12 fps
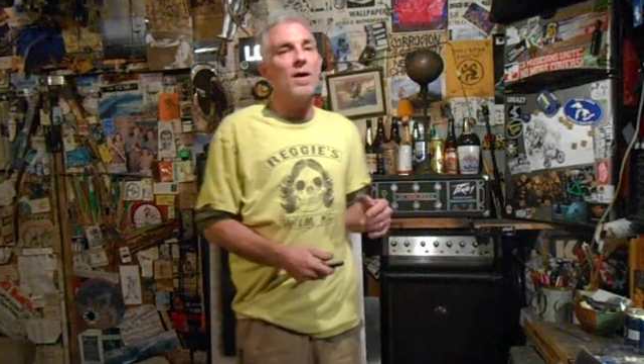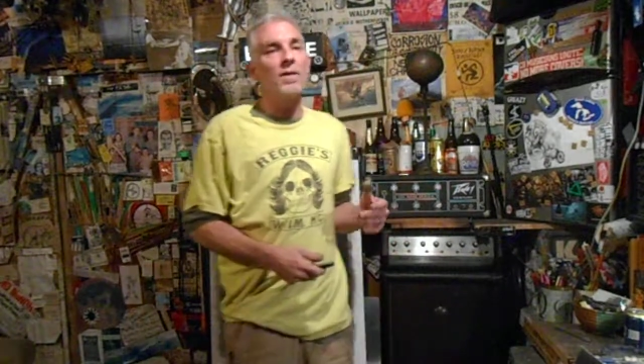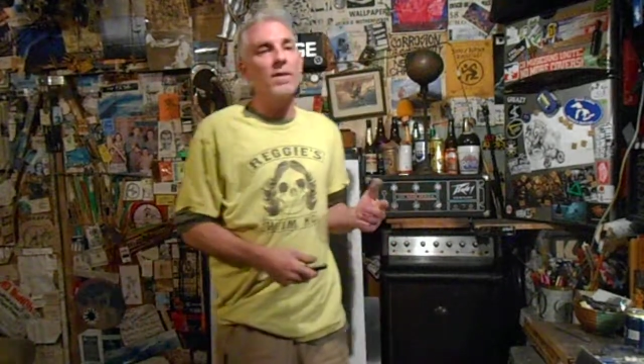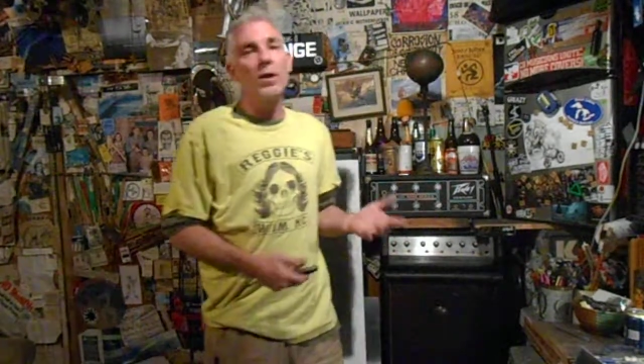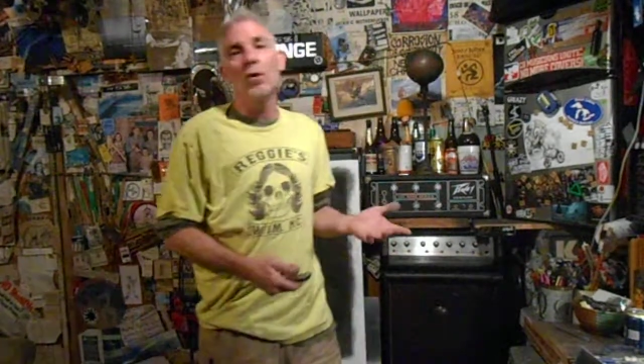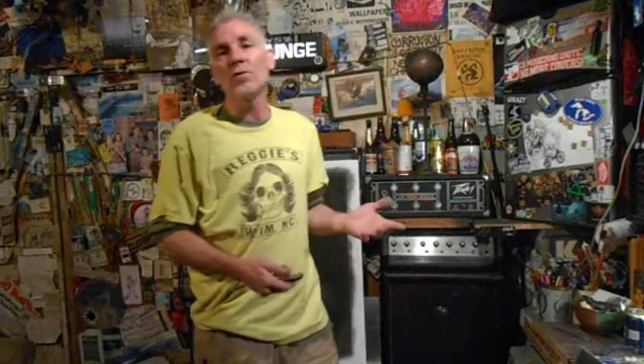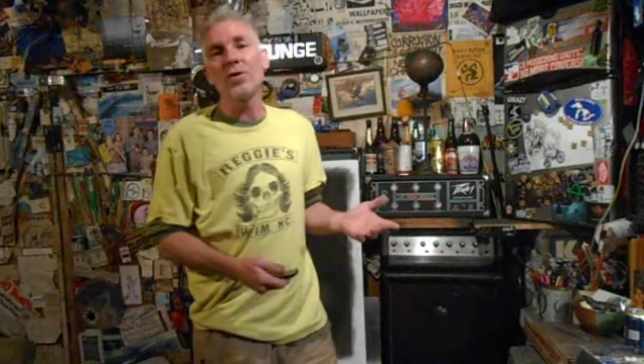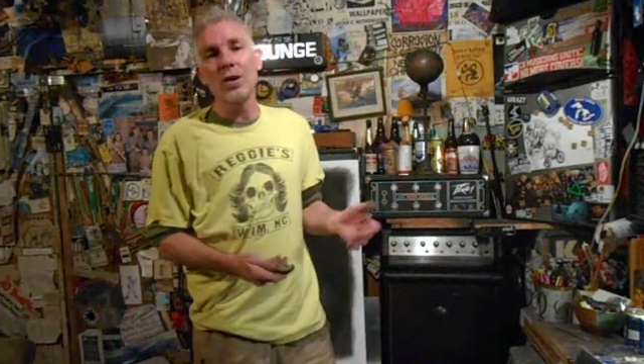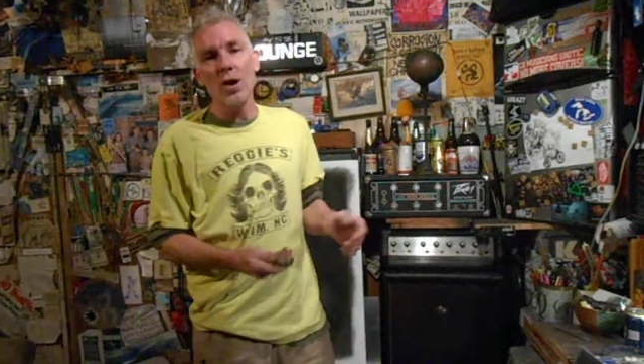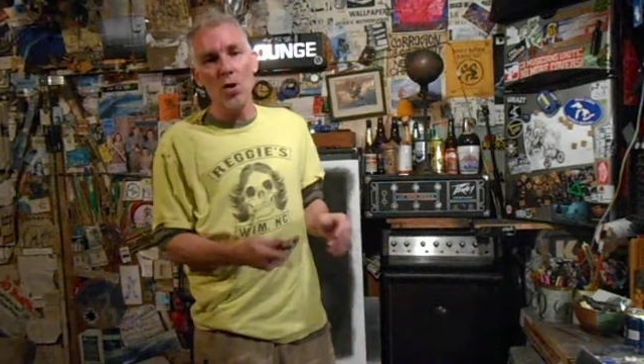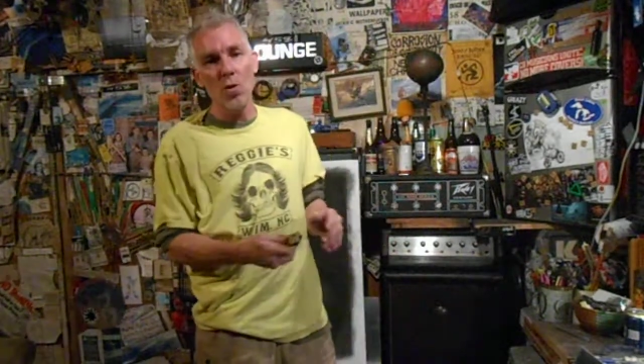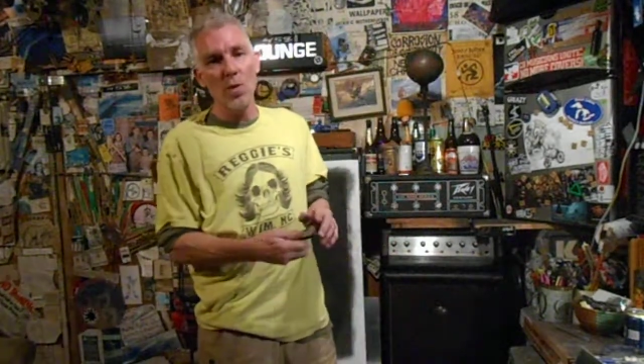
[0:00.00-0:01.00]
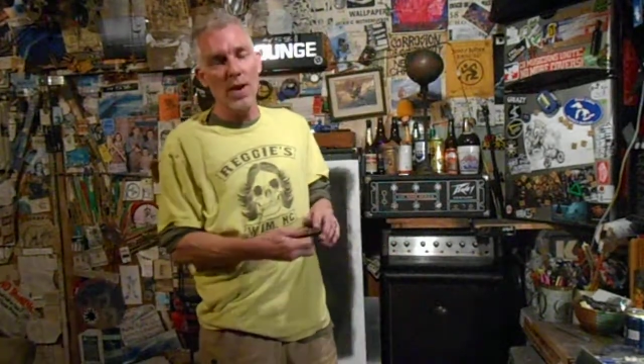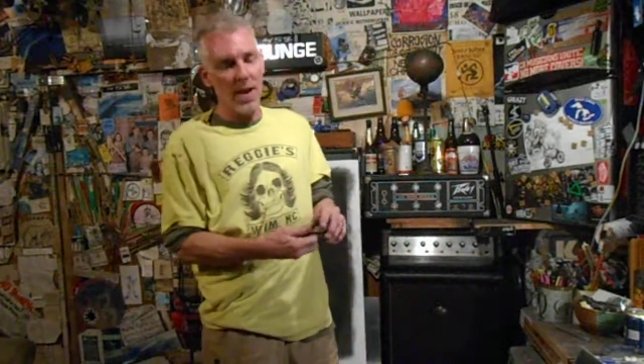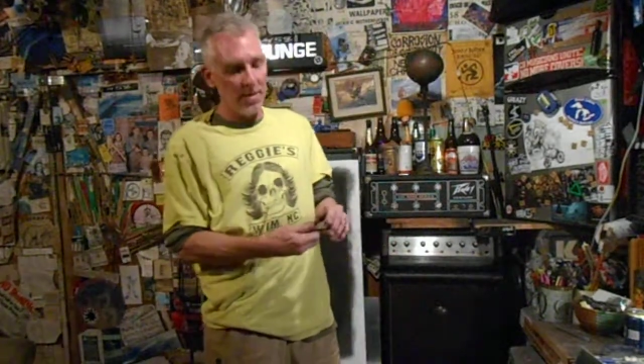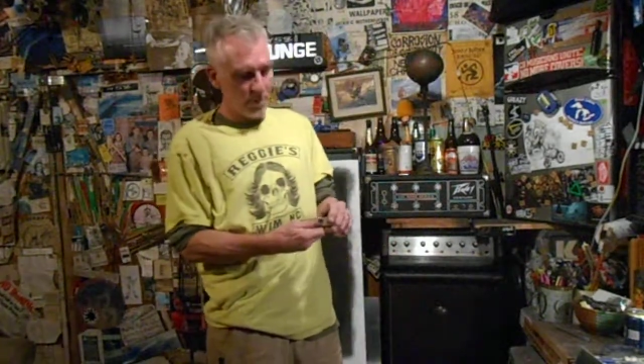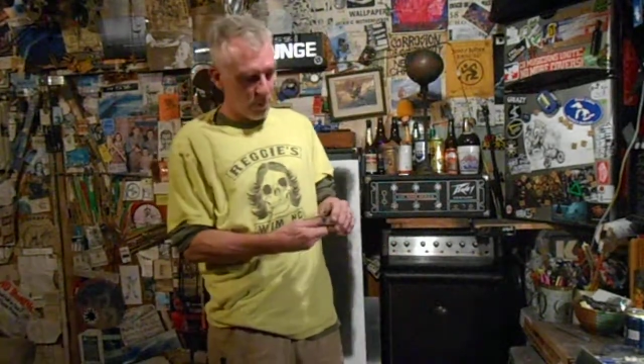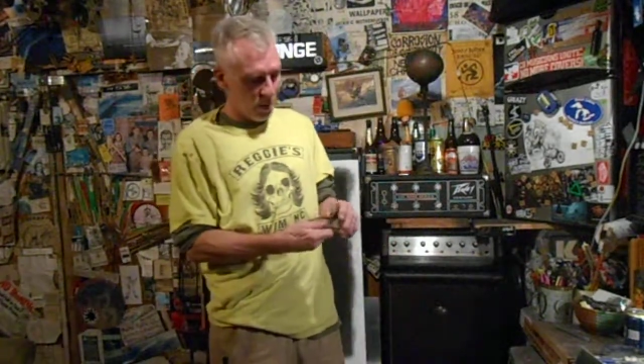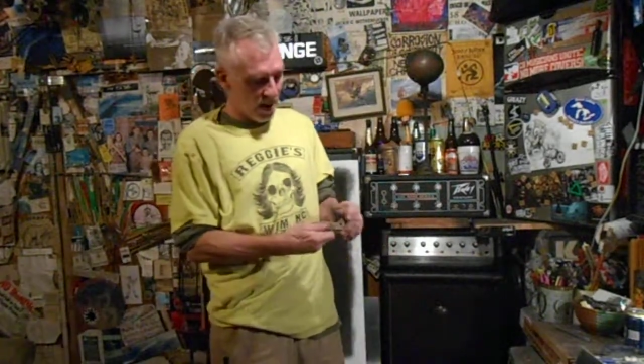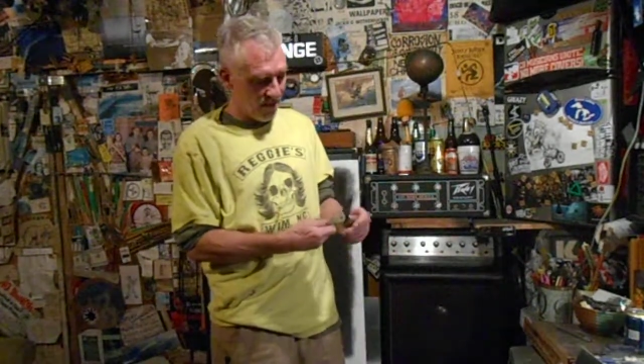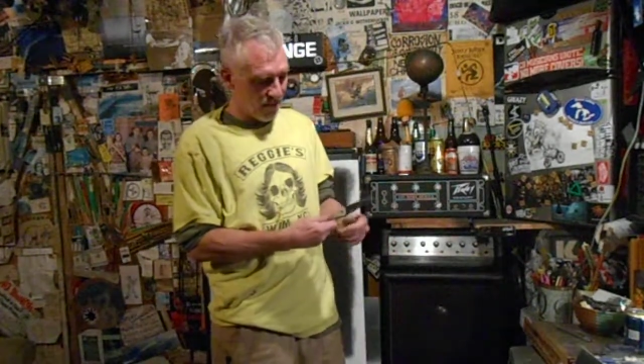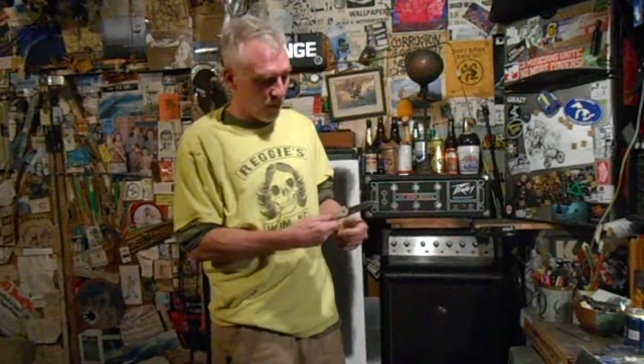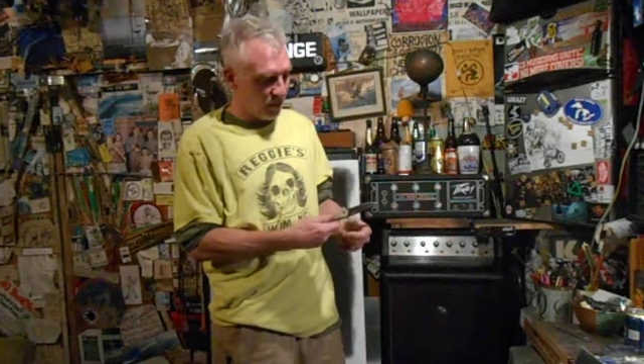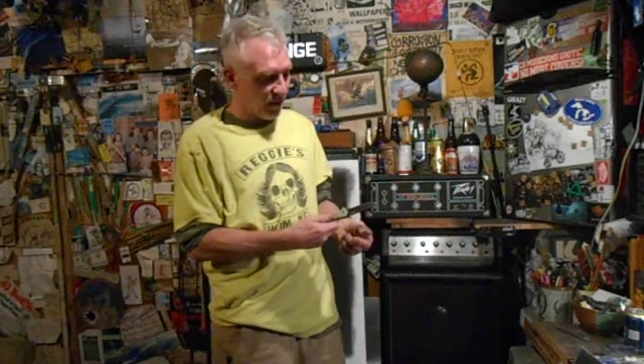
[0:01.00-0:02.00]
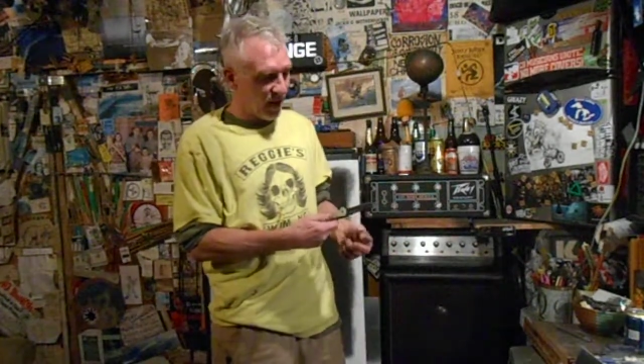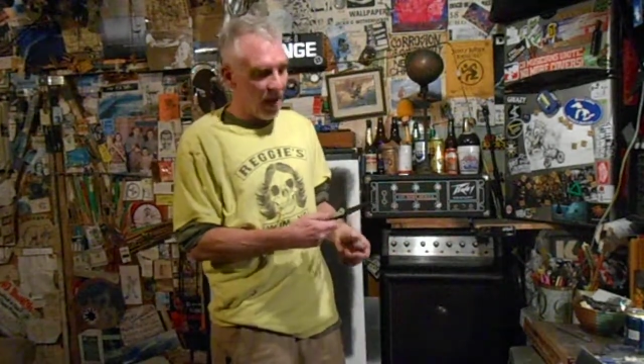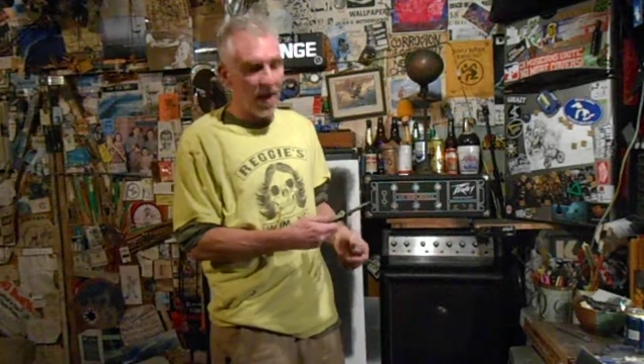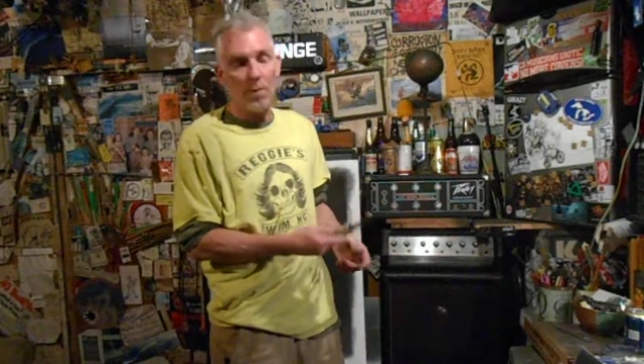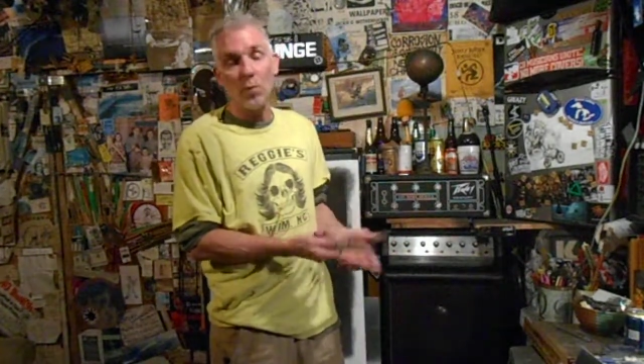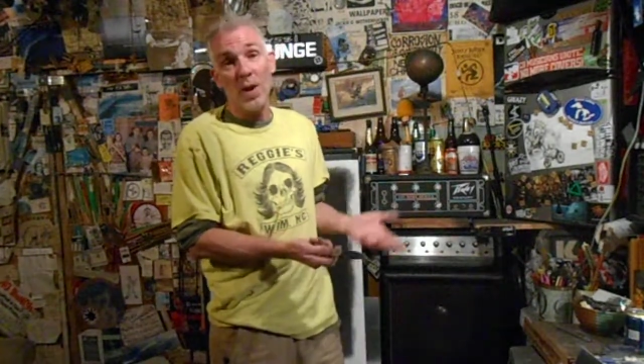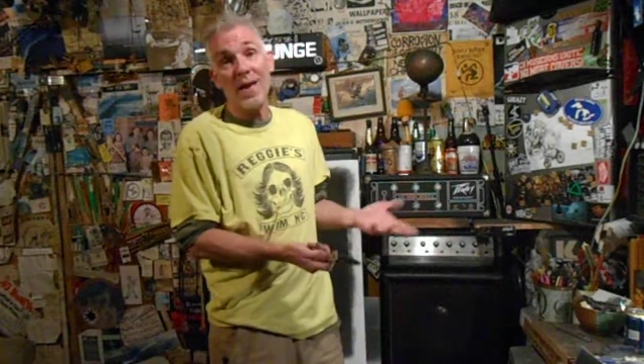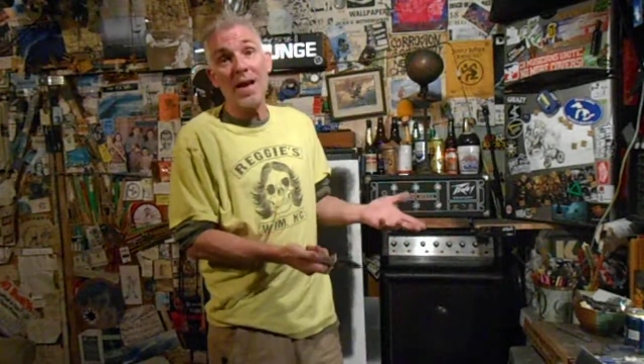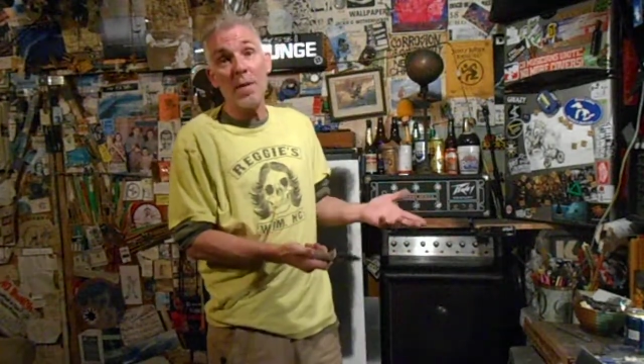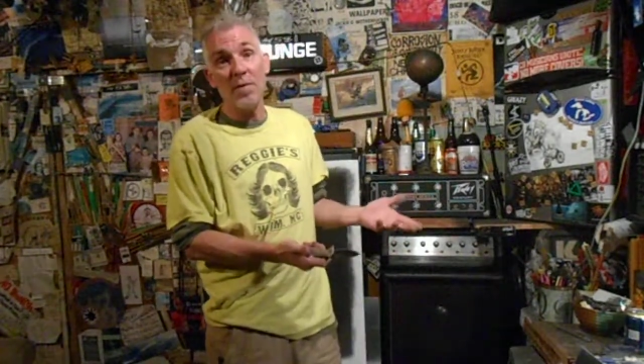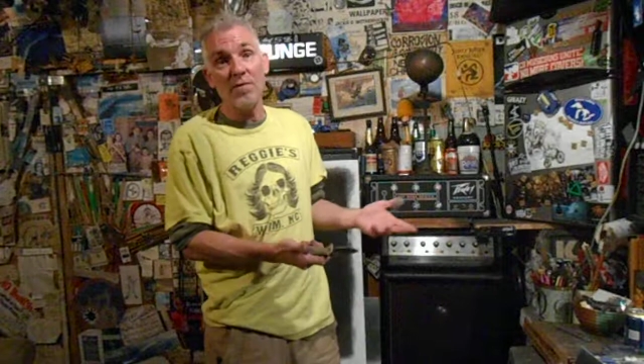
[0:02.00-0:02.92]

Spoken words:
years ago when I got my